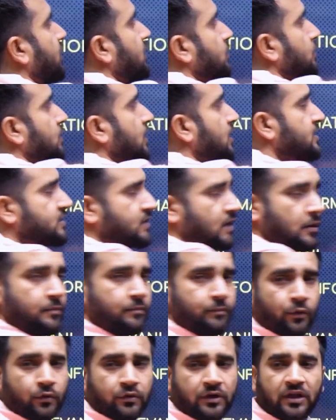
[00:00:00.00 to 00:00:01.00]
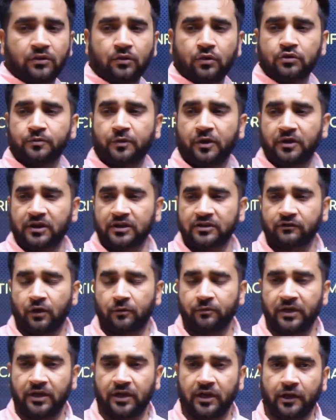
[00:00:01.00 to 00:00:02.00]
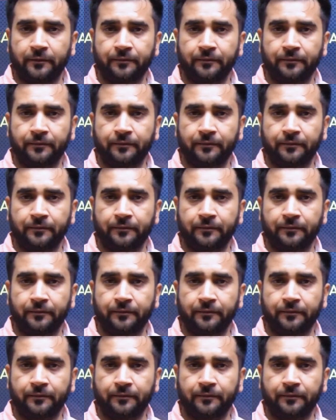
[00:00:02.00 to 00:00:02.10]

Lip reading: Union is importing those products from India.